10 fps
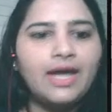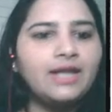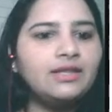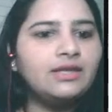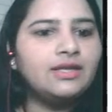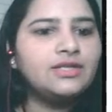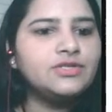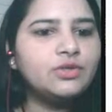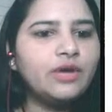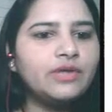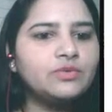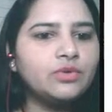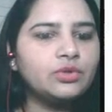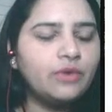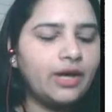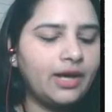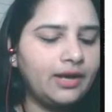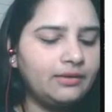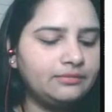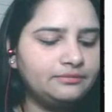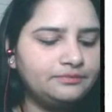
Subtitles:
Anything else you guys want to add?